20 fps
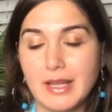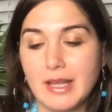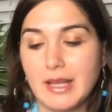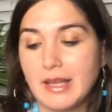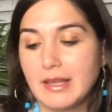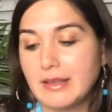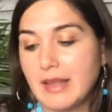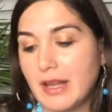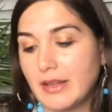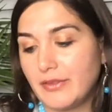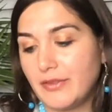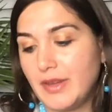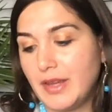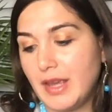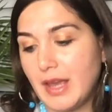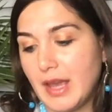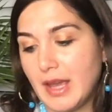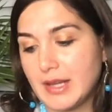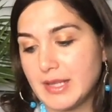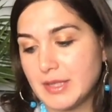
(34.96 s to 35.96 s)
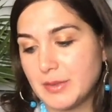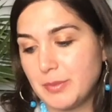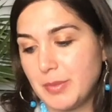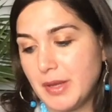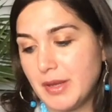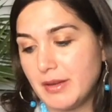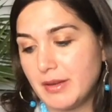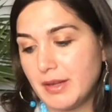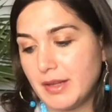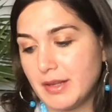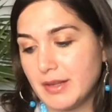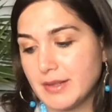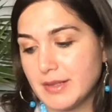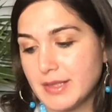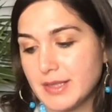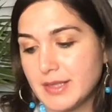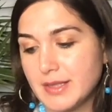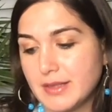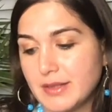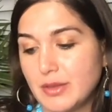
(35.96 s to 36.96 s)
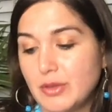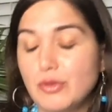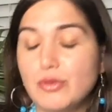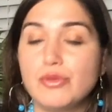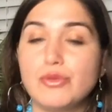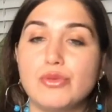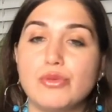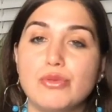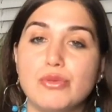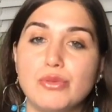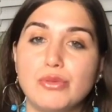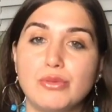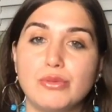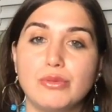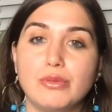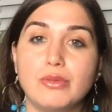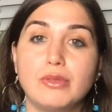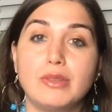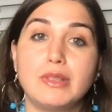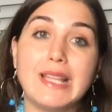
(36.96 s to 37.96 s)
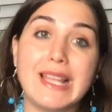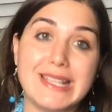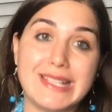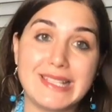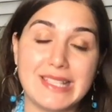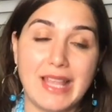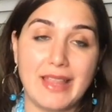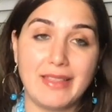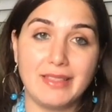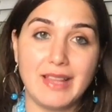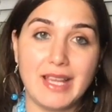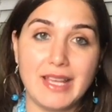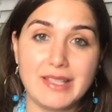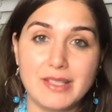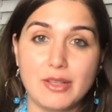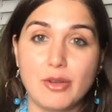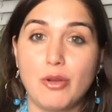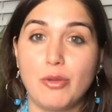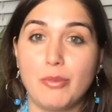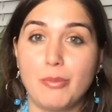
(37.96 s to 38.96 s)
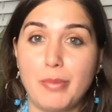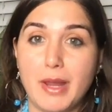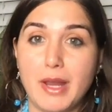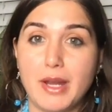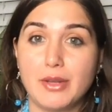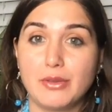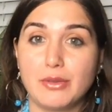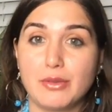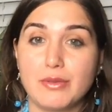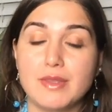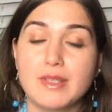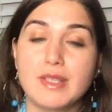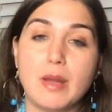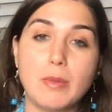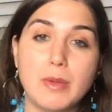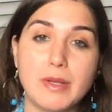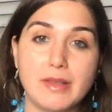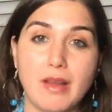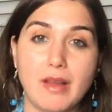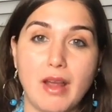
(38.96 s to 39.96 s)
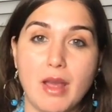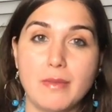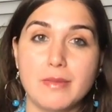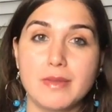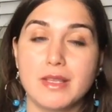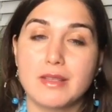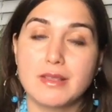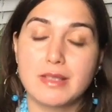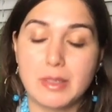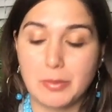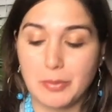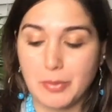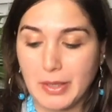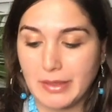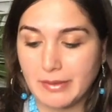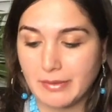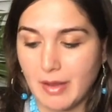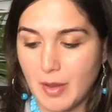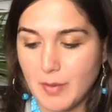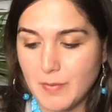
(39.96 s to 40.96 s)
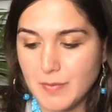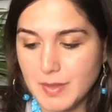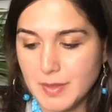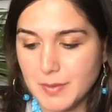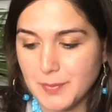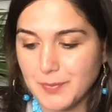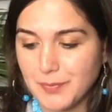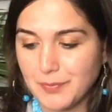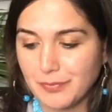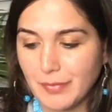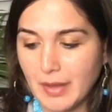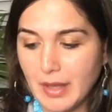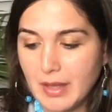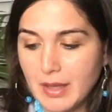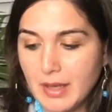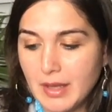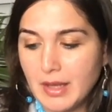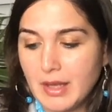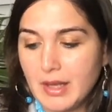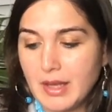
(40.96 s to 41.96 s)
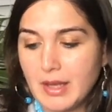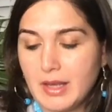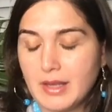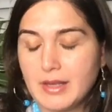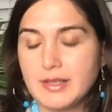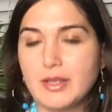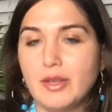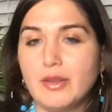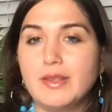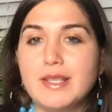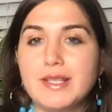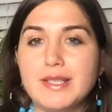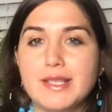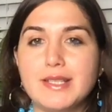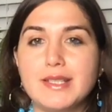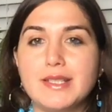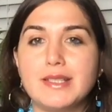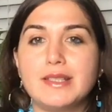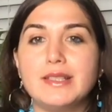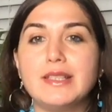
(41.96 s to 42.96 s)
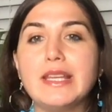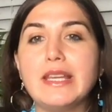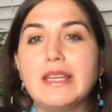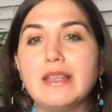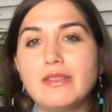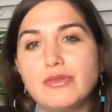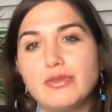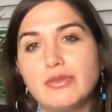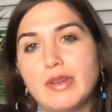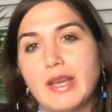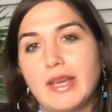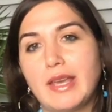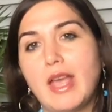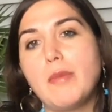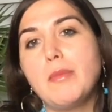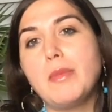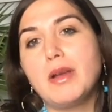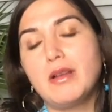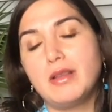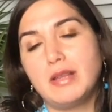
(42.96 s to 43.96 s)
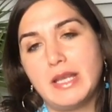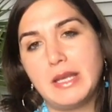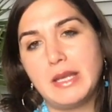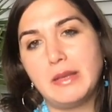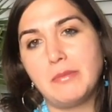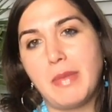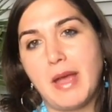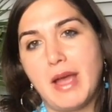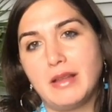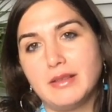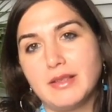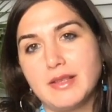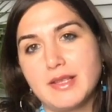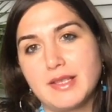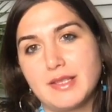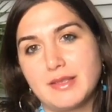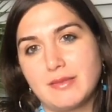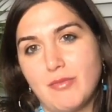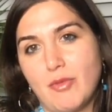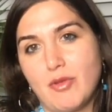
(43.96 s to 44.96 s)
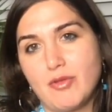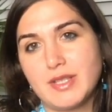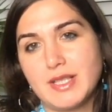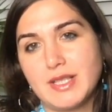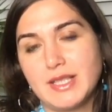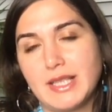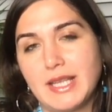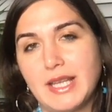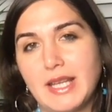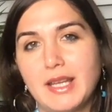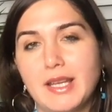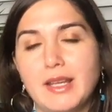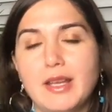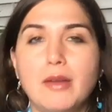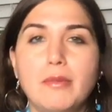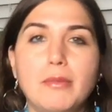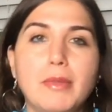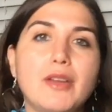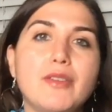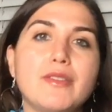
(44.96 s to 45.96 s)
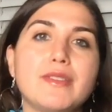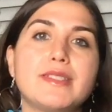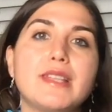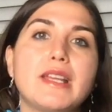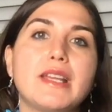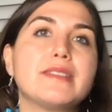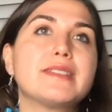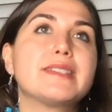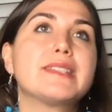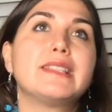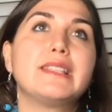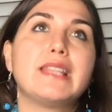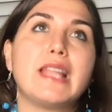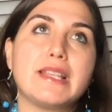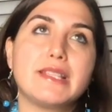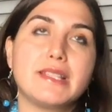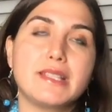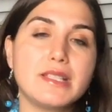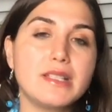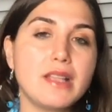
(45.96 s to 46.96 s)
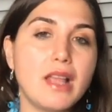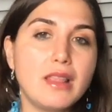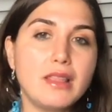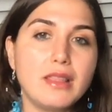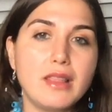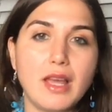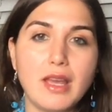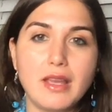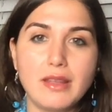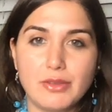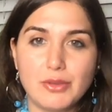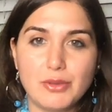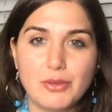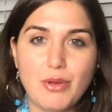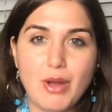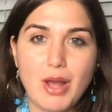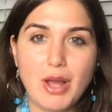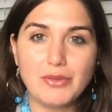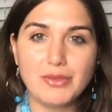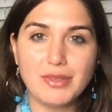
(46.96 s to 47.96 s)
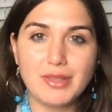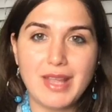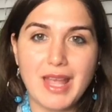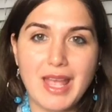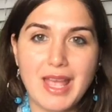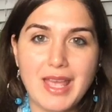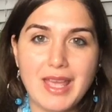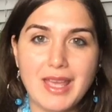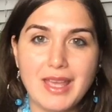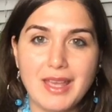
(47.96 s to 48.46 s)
that we experience due to less sunlight compared to summer times and spring times. So this is linked to a chemical imbalance mostly because there is less sunlight throughout the day